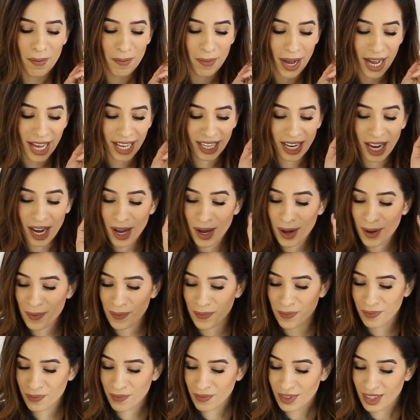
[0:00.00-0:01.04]
But
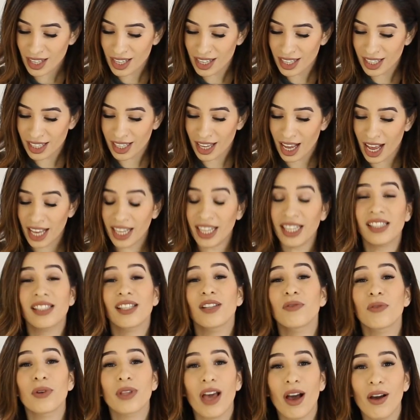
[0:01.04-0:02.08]
um, I guess
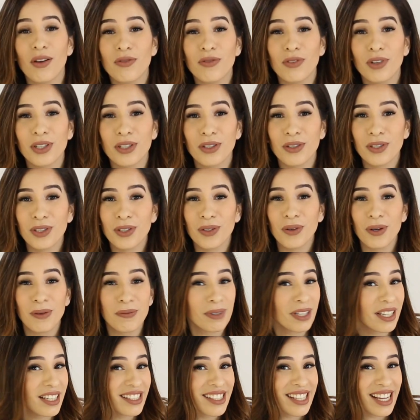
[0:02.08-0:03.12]
that without further ado, I'm
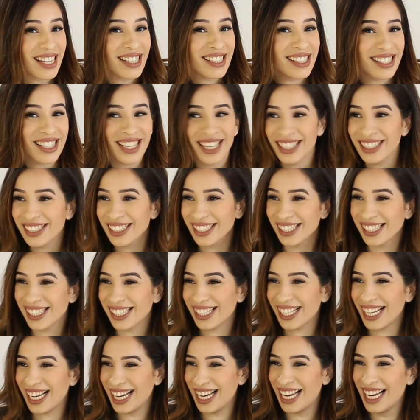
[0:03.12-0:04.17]
gonna taste it and
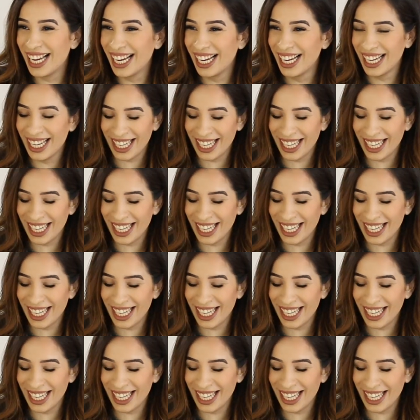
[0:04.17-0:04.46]
see.